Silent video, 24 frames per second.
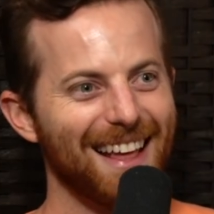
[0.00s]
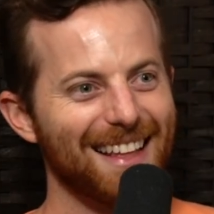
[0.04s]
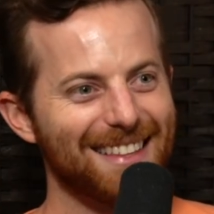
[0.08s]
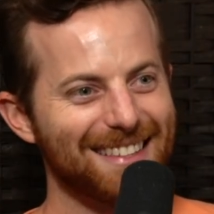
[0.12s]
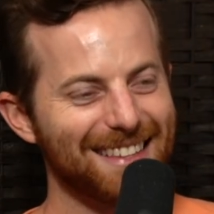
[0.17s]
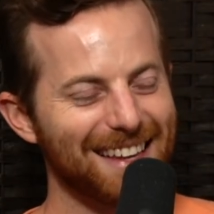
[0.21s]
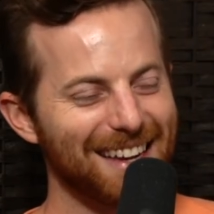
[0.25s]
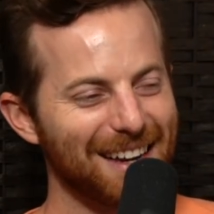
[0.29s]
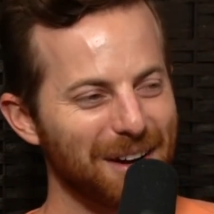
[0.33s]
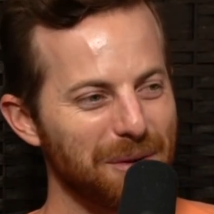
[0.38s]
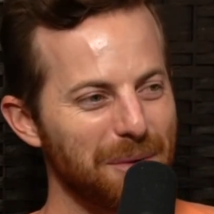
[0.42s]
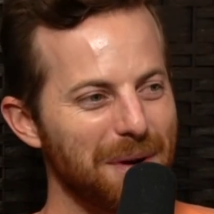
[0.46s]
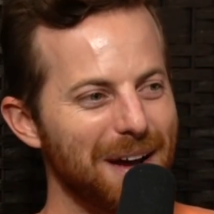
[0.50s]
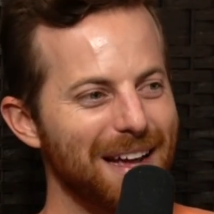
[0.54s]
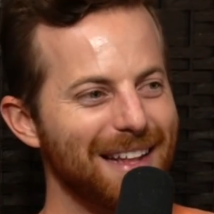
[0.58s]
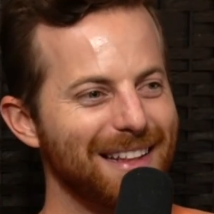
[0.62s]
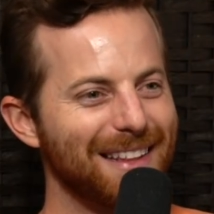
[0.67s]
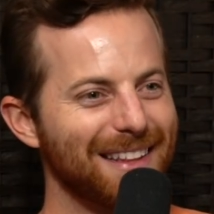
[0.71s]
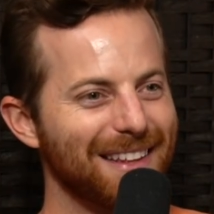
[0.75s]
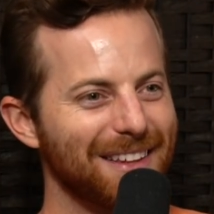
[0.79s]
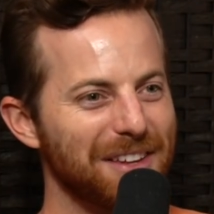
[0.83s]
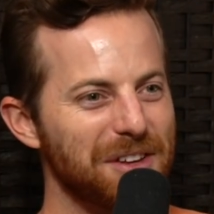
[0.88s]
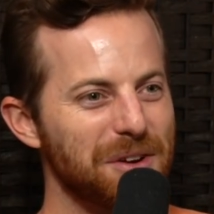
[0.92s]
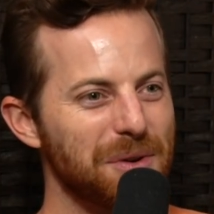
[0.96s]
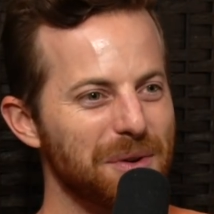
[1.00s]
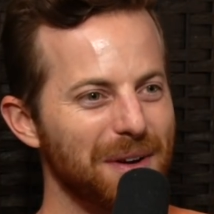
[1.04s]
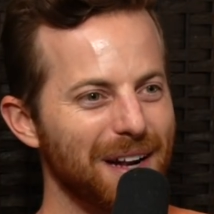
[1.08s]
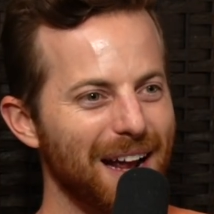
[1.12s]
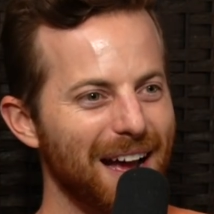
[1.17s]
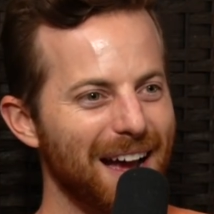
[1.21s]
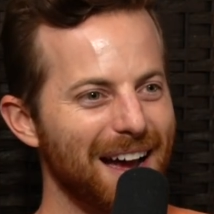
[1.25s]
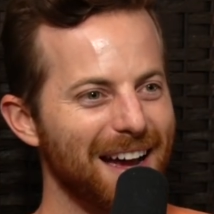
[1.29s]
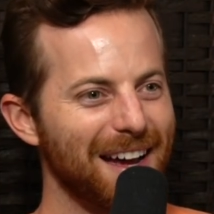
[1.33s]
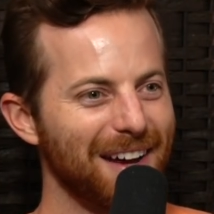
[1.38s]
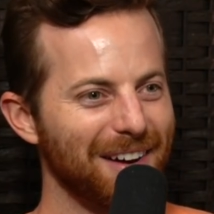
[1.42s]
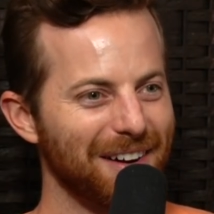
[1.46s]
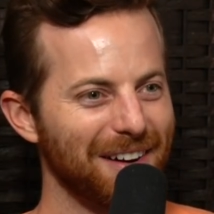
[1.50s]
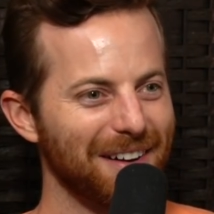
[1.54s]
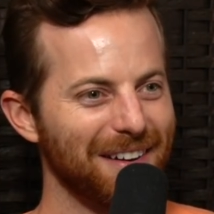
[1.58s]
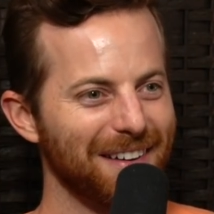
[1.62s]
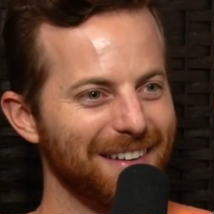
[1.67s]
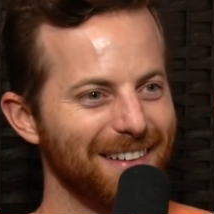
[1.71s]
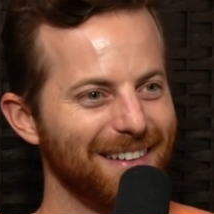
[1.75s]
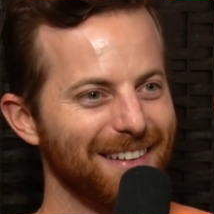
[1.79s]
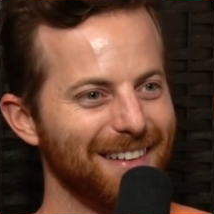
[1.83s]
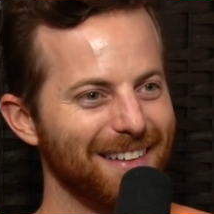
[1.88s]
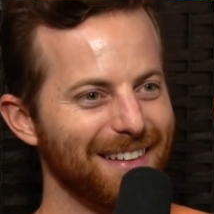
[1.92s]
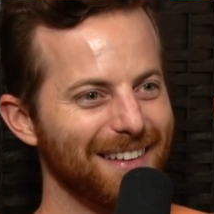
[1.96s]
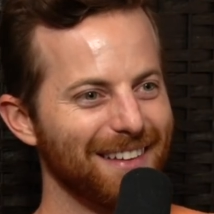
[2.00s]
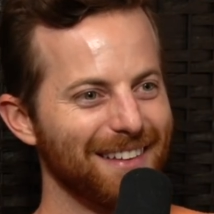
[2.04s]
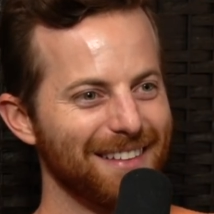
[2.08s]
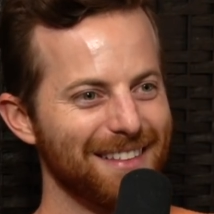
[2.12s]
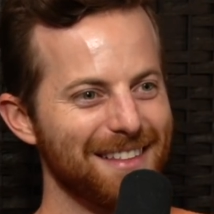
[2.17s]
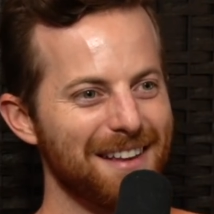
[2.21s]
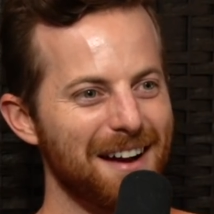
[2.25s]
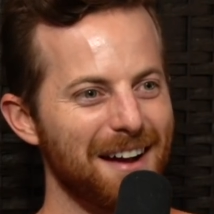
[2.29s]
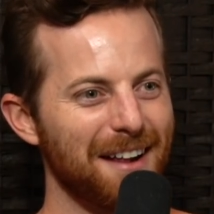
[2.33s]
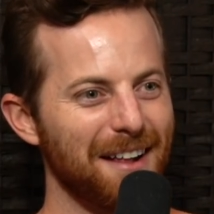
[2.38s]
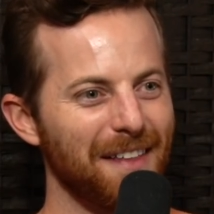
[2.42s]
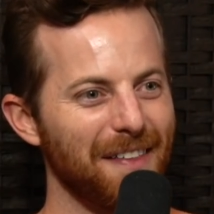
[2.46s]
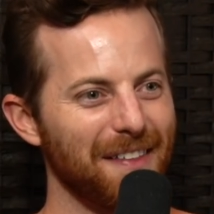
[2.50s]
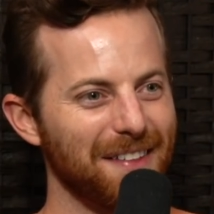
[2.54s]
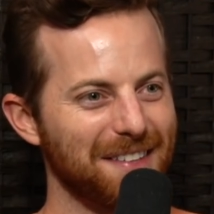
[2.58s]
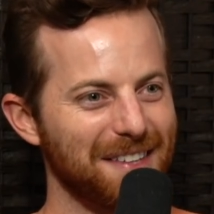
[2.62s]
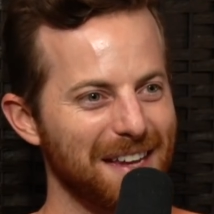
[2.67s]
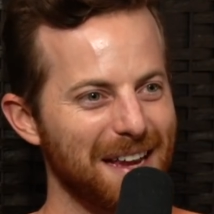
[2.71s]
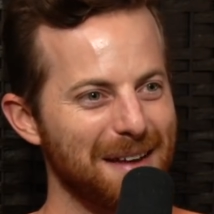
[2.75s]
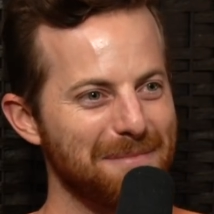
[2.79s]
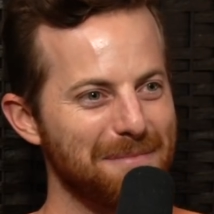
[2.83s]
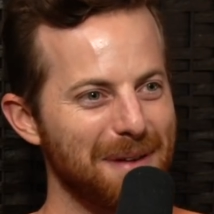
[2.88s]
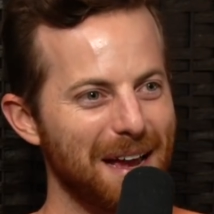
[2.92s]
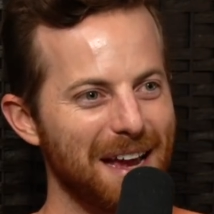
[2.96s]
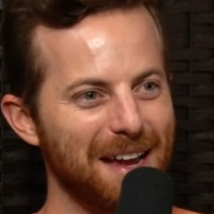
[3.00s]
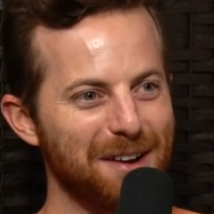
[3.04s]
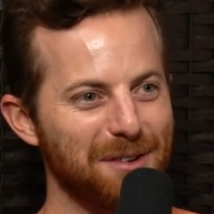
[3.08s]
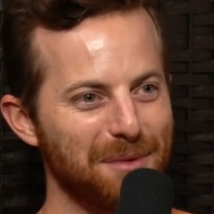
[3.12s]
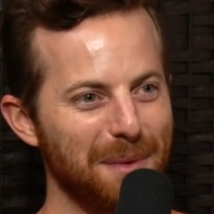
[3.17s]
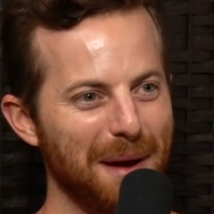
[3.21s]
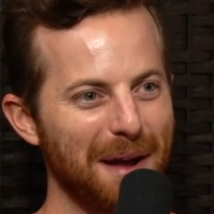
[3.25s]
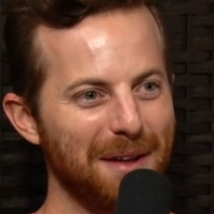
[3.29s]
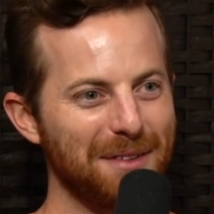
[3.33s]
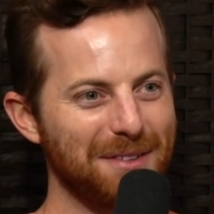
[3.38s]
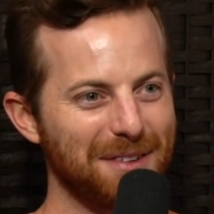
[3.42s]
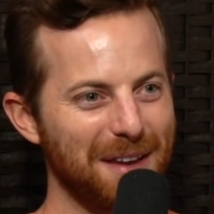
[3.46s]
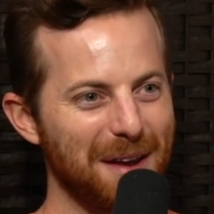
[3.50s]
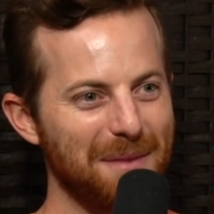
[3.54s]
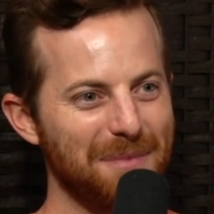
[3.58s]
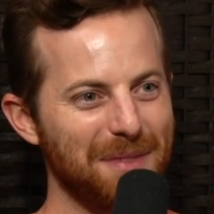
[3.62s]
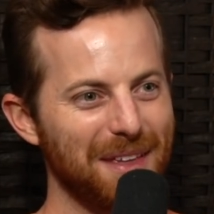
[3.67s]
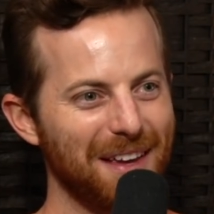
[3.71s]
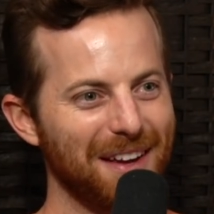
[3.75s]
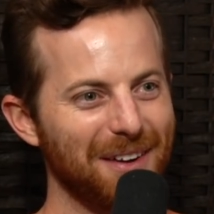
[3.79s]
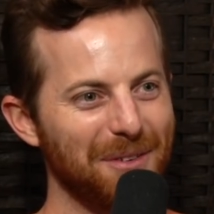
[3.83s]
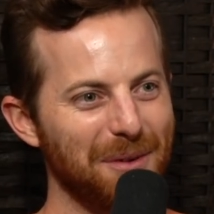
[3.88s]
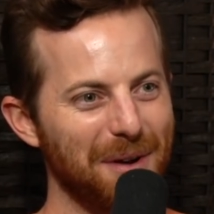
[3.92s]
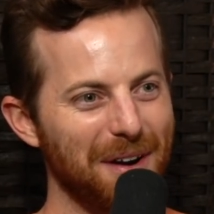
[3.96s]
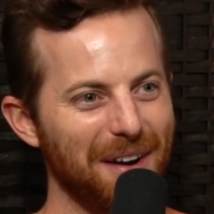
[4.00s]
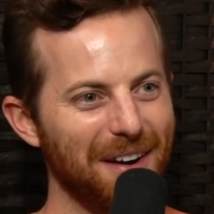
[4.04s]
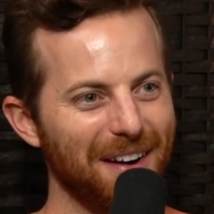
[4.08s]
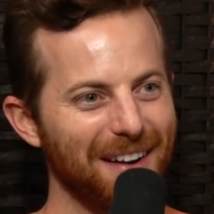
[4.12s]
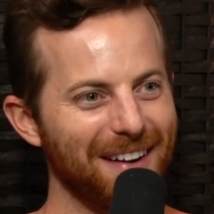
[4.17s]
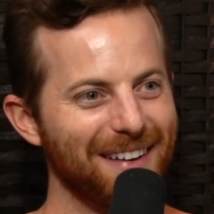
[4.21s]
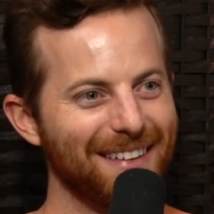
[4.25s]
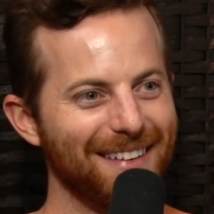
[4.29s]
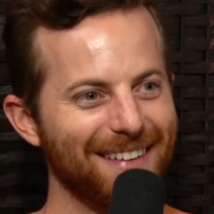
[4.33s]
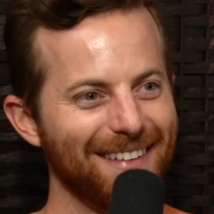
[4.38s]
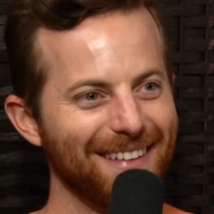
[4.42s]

That's like when you and I are not on the same page about something where